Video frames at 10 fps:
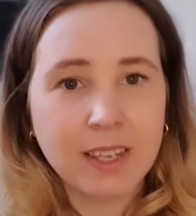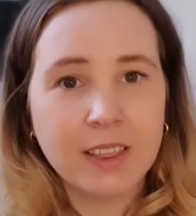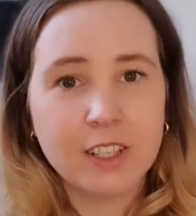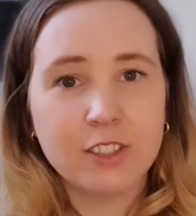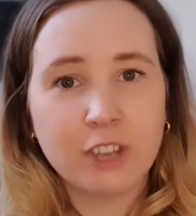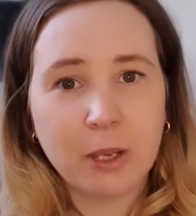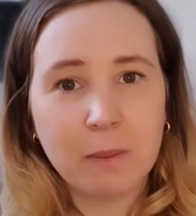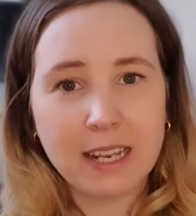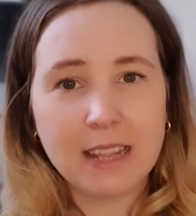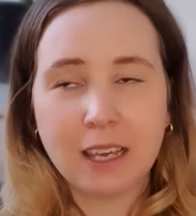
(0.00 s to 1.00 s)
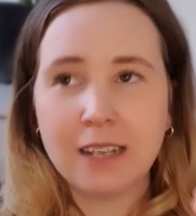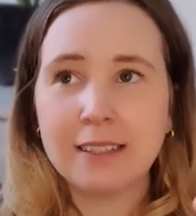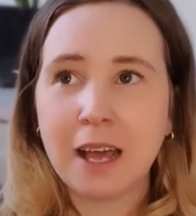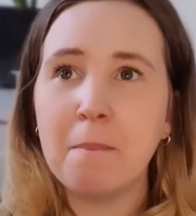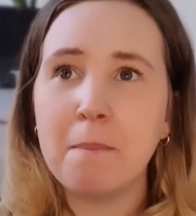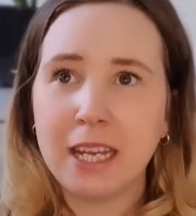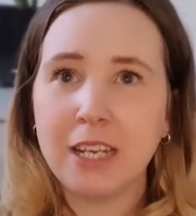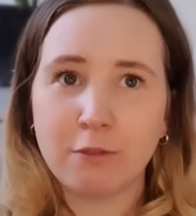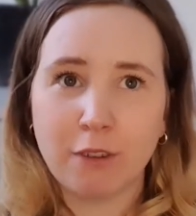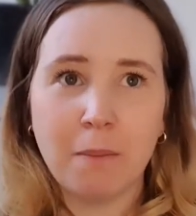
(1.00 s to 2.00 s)
so many things that are made
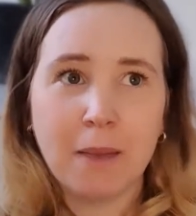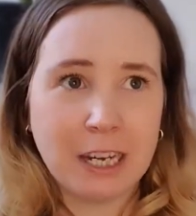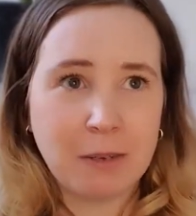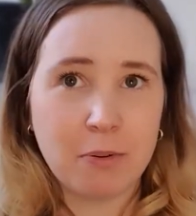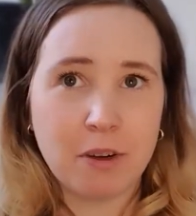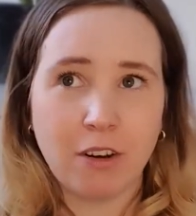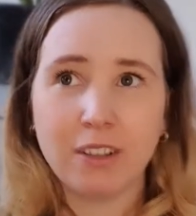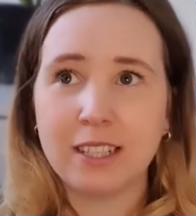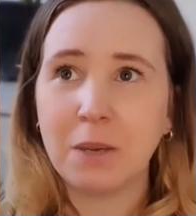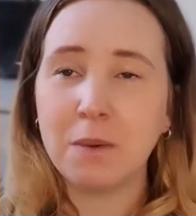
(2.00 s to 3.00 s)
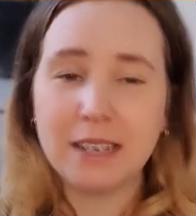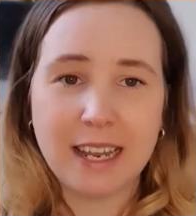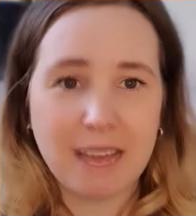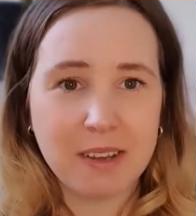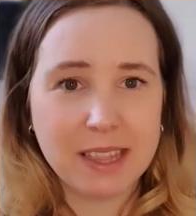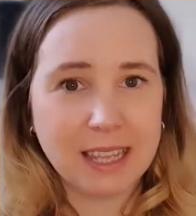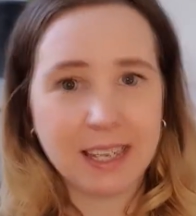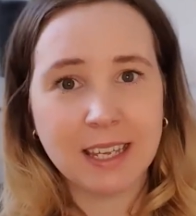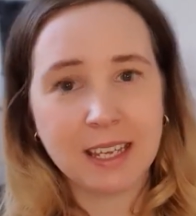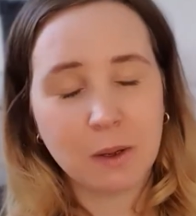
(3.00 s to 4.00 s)
from animal products that you would never
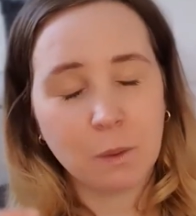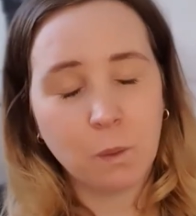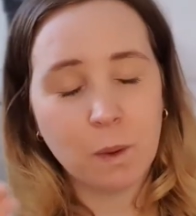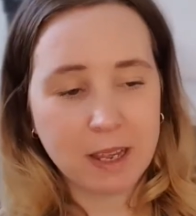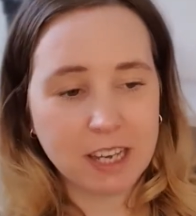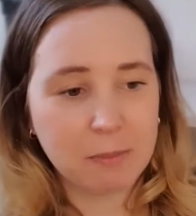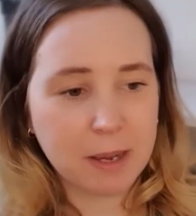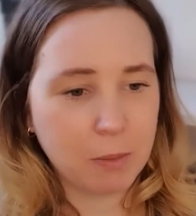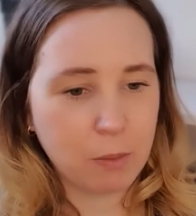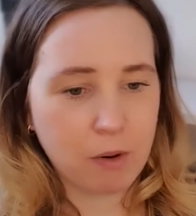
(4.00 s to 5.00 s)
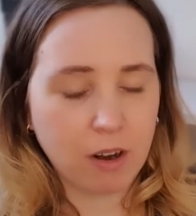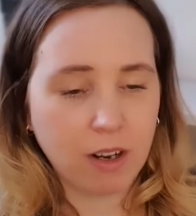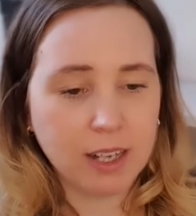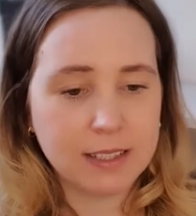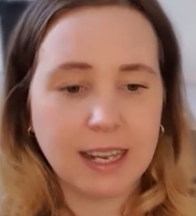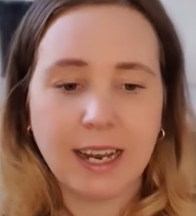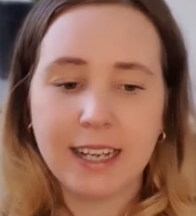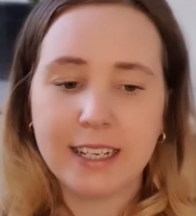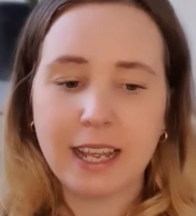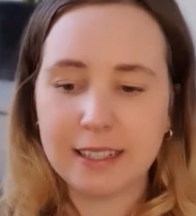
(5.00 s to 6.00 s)
think were made from animal products, and
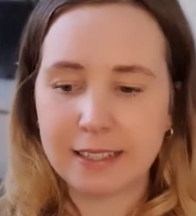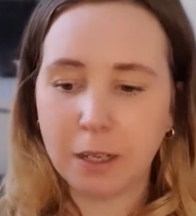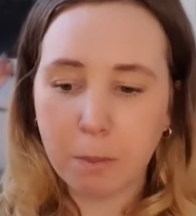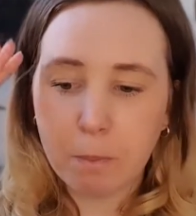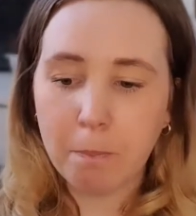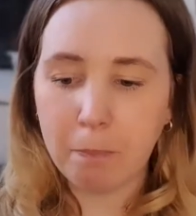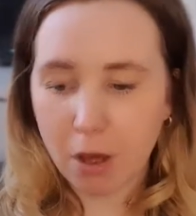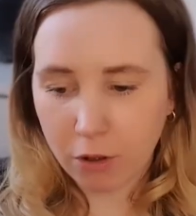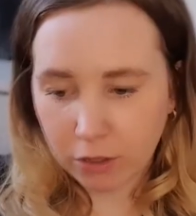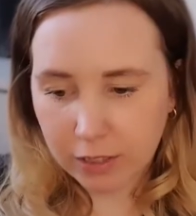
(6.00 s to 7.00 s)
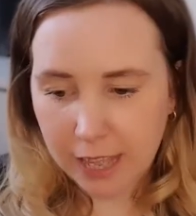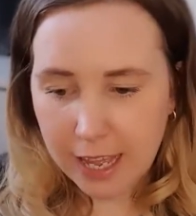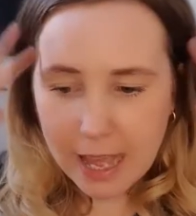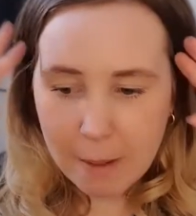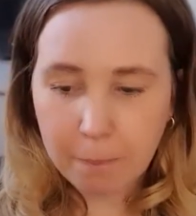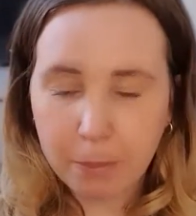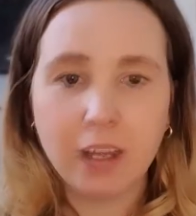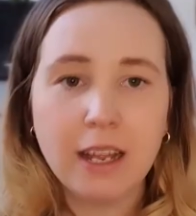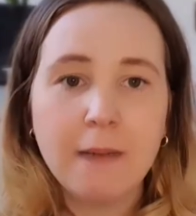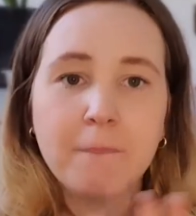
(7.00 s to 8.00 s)
it still boggles.
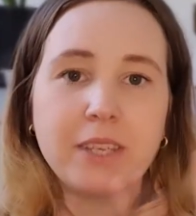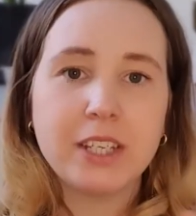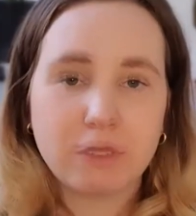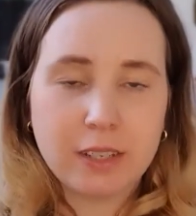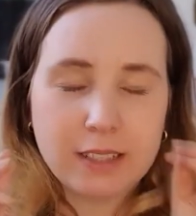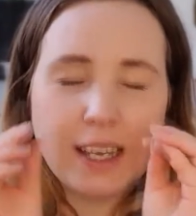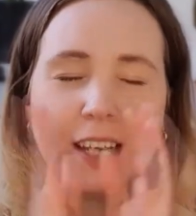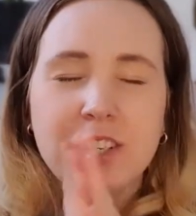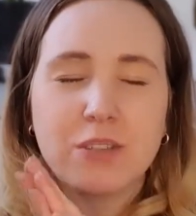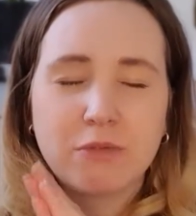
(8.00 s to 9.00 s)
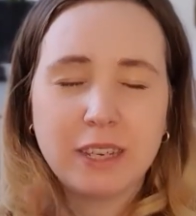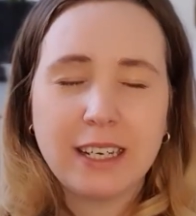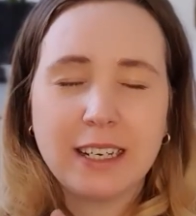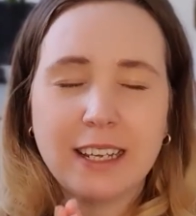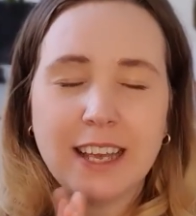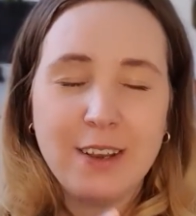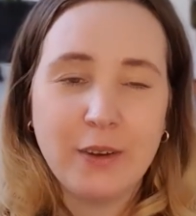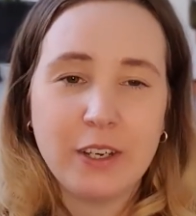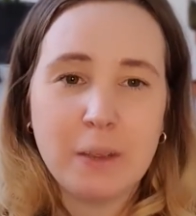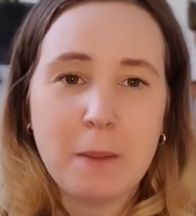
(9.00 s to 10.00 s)
This research has really annoyed me